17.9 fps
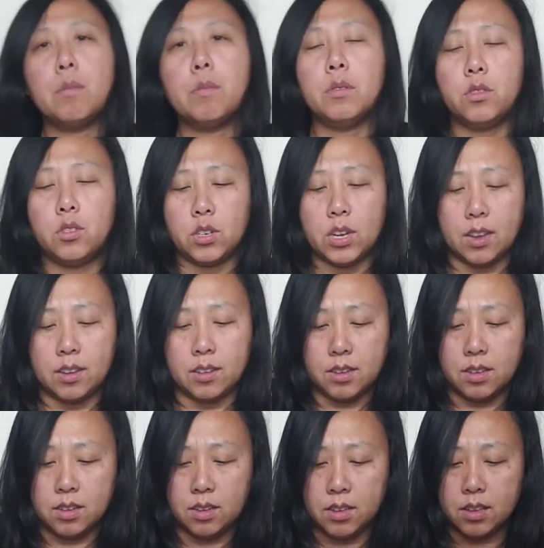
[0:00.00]
check.
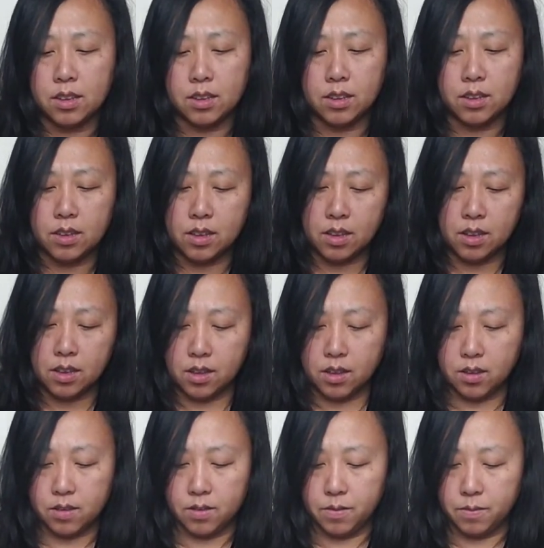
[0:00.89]

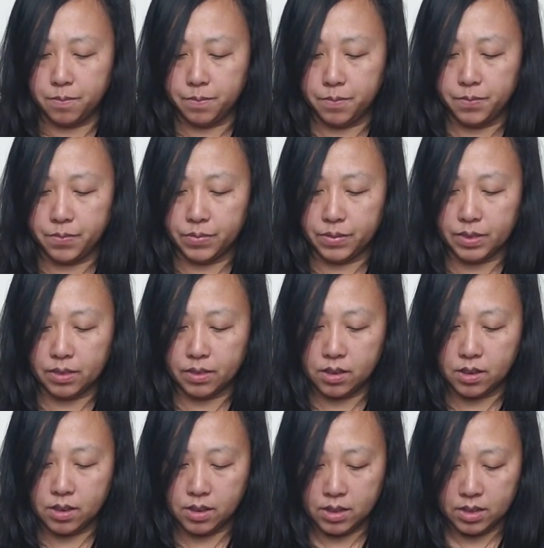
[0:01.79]
Um,
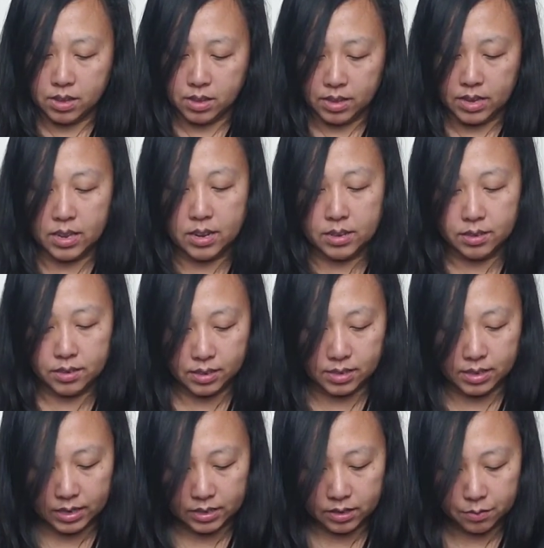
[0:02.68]
it is a
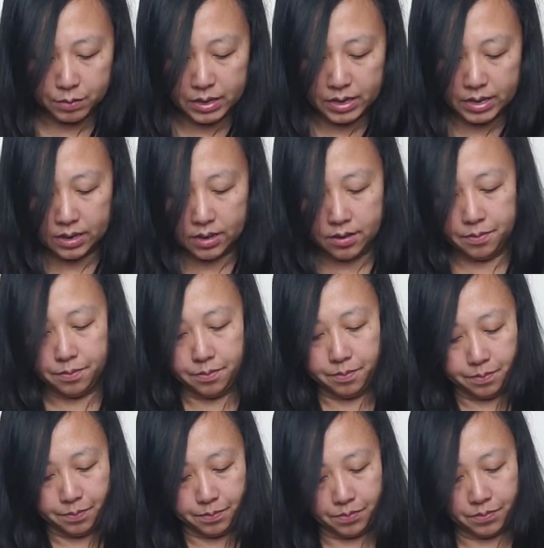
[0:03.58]
size medium,
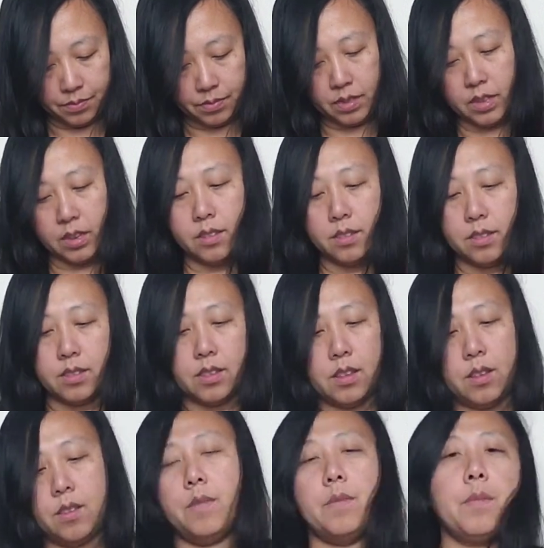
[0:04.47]
so
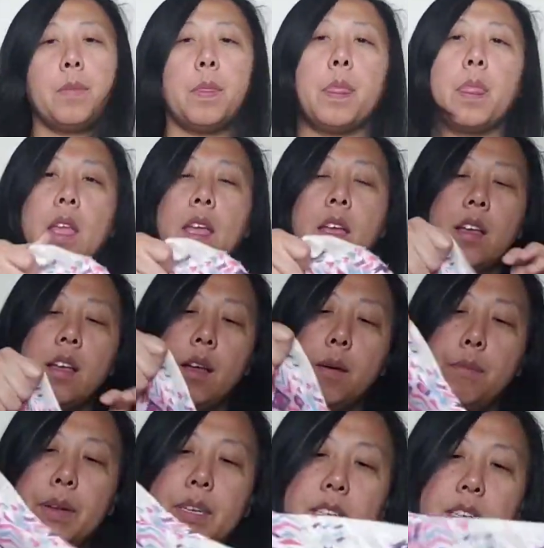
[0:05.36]
picked it